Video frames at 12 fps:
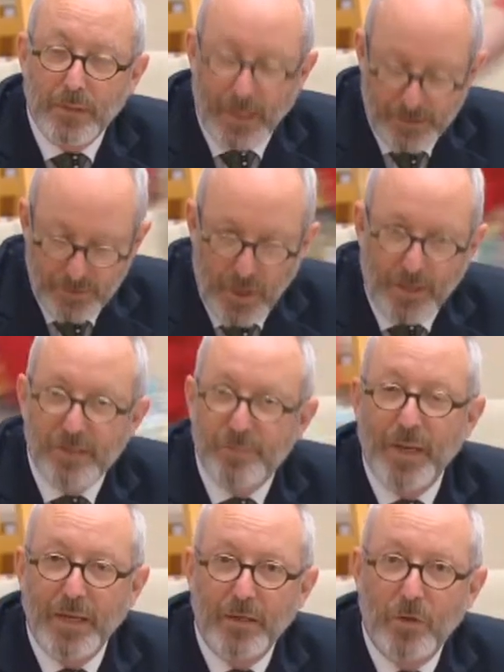That's right. It's
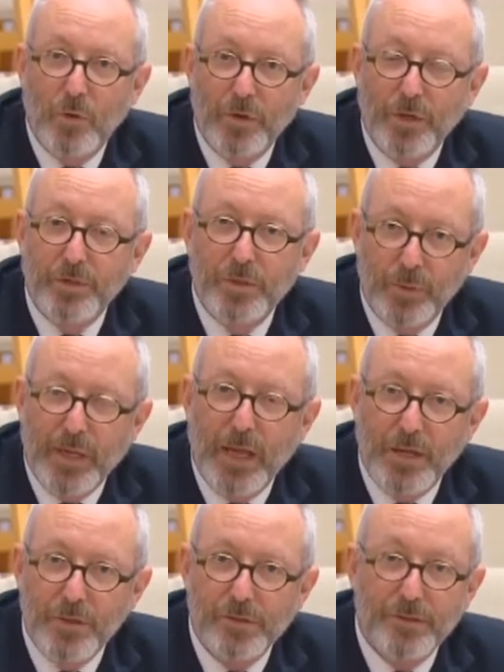been in court on two
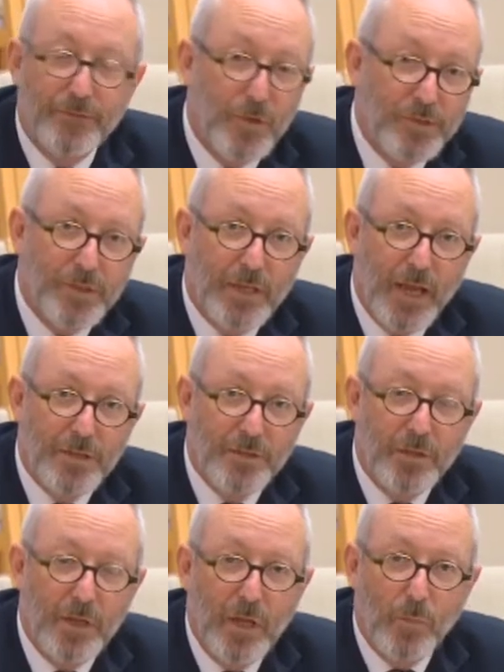occasions. The first
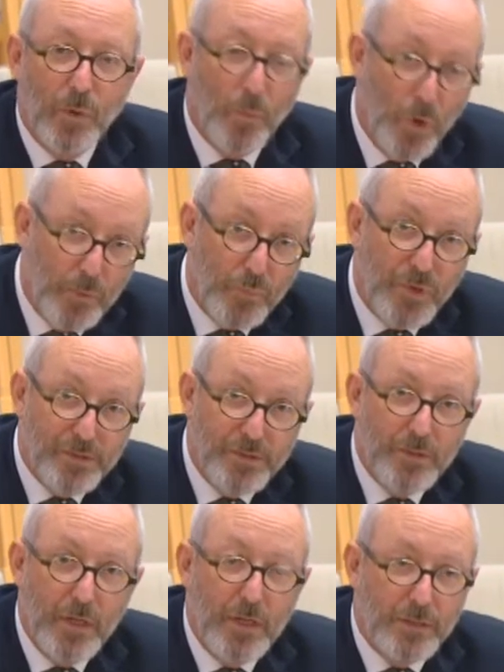occasion we weren't
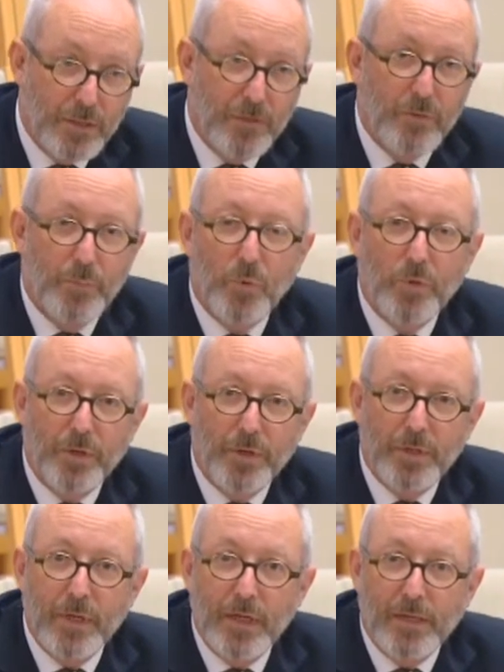present, didn't report on
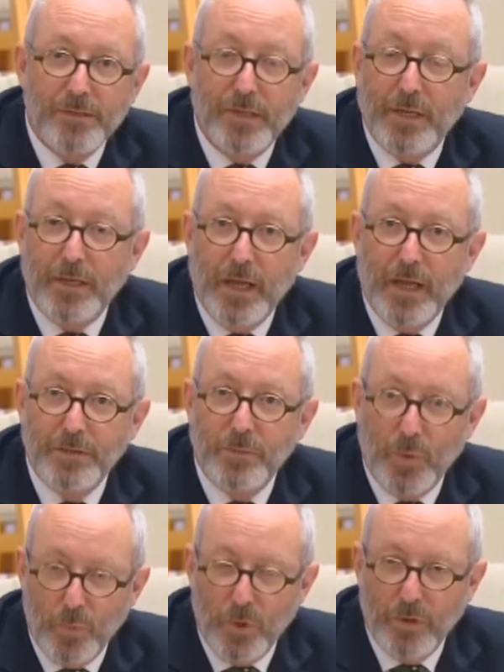it. Second occasion
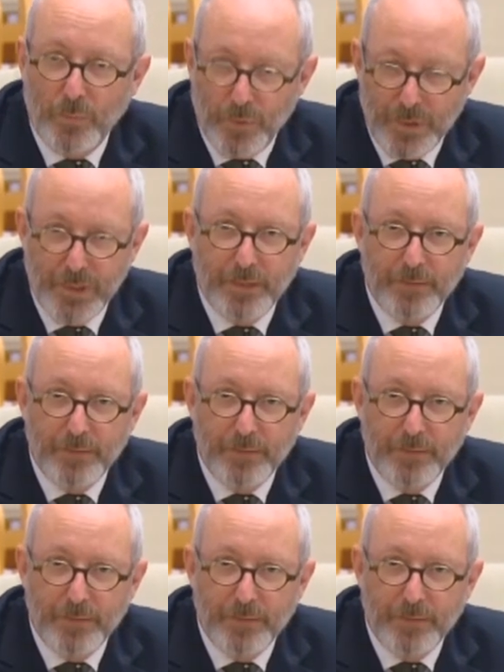we were and we did.